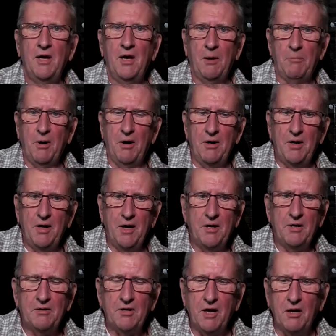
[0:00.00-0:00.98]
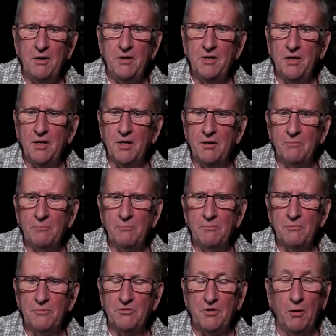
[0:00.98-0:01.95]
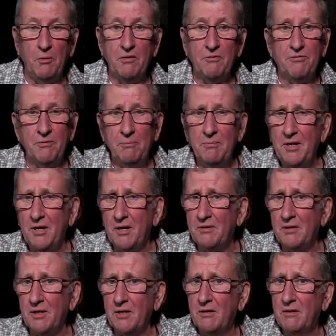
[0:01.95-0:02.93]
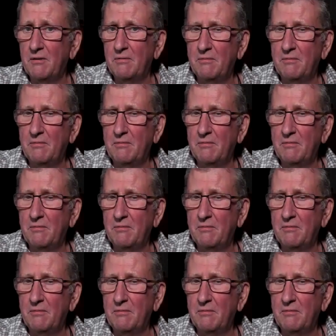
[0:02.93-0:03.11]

Apparently Leonard Cohen stole it from me, I think.